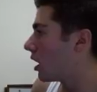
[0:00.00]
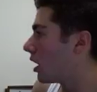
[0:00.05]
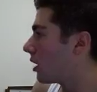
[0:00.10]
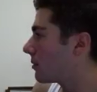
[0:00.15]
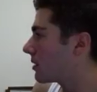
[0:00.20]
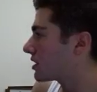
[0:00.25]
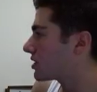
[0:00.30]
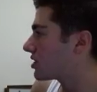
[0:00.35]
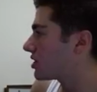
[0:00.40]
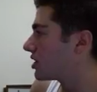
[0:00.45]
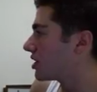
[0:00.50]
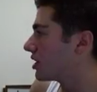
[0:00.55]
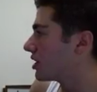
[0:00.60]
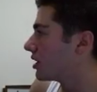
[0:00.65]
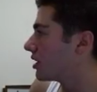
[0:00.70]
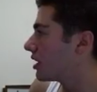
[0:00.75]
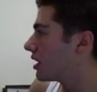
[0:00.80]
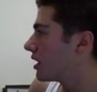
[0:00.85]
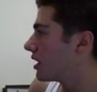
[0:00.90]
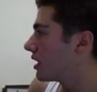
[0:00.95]
Let's see.
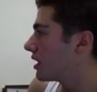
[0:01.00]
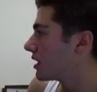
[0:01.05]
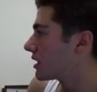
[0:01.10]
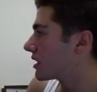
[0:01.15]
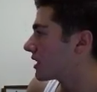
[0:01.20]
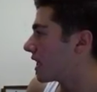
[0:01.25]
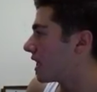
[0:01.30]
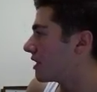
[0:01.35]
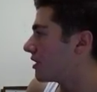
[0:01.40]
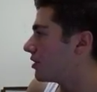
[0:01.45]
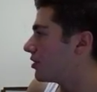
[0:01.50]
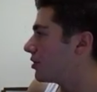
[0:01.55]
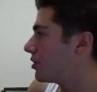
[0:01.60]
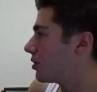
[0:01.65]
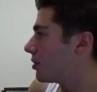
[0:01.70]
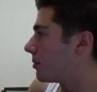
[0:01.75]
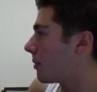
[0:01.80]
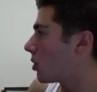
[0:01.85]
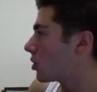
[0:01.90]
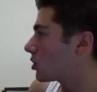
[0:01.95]
Can you do
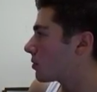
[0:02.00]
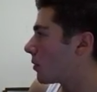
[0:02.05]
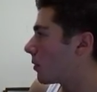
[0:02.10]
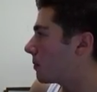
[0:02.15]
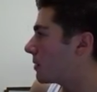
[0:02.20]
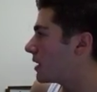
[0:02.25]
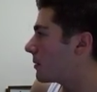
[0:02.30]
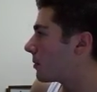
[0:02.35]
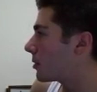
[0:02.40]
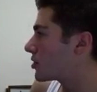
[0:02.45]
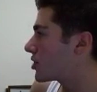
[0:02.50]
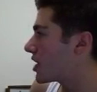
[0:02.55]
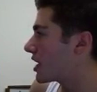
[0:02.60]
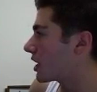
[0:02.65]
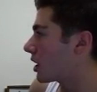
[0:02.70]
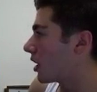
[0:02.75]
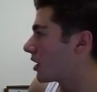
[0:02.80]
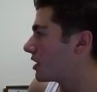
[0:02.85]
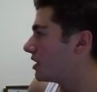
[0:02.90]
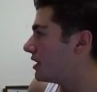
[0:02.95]
the multiple people jig
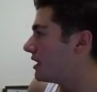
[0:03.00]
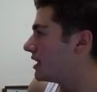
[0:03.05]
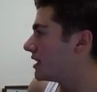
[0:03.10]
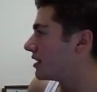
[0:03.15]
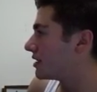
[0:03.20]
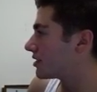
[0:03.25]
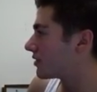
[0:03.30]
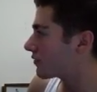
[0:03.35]
on Adidas?